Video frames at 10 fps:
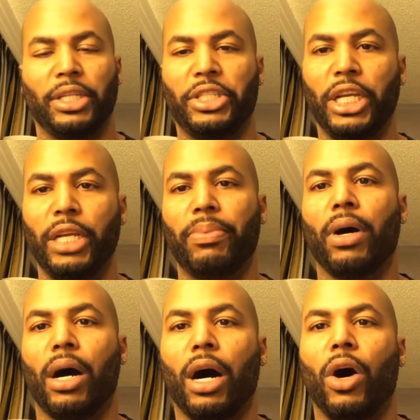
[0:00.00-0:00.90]
Cheaper
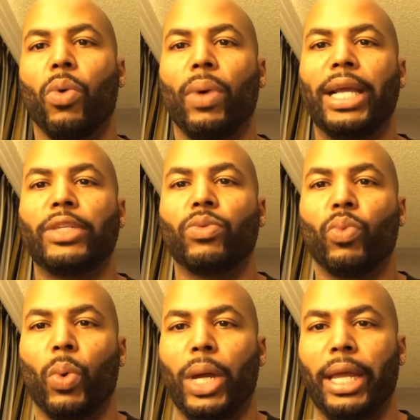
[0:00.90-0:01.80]
always
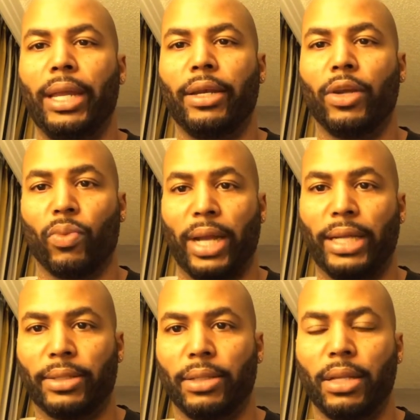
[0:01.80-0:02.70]
win the
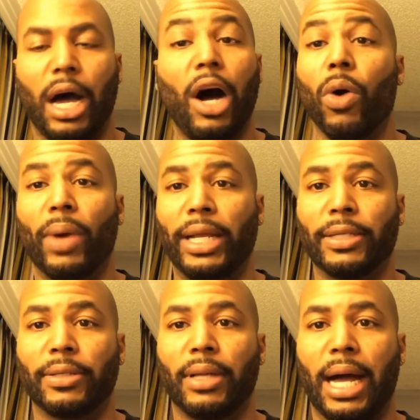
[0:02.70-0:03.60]
race.
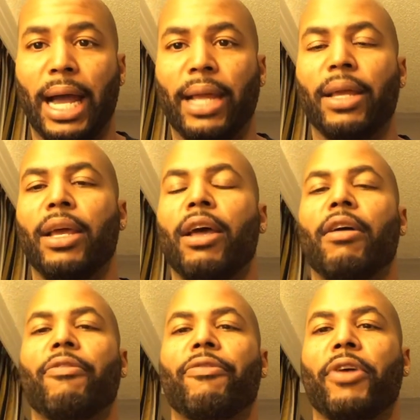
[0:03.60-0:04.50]
Always. All right.
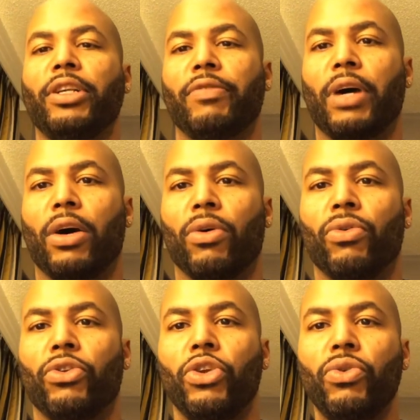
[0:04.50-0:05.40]
First of
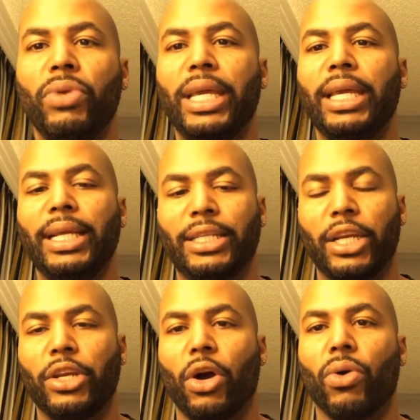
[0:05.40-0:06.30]
all, you need
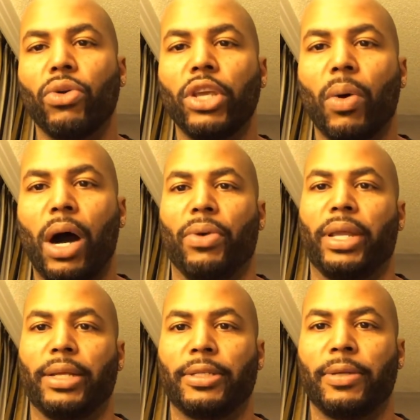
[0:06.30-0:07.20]
to know your
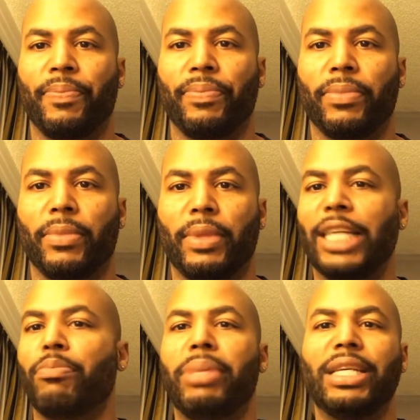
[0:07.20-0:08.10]
audience.
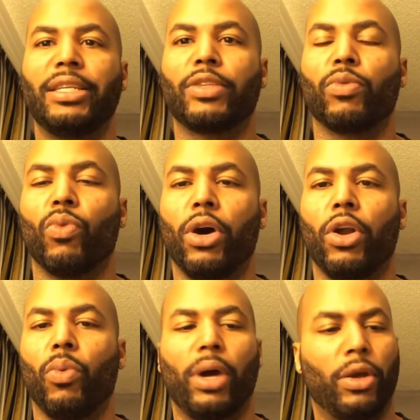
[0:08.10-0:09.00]
That's business one
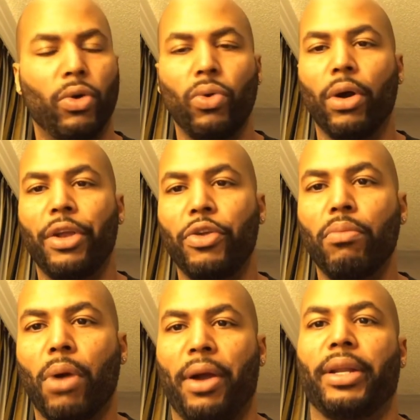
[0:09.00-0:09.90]
on one. Who are you
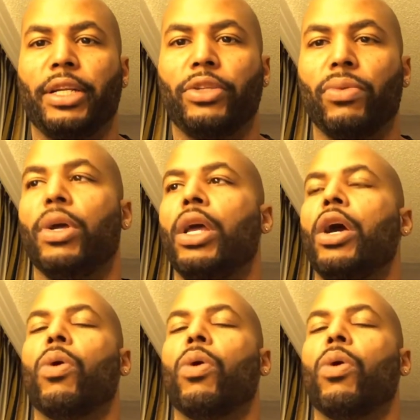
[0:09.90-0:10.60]
marketing to?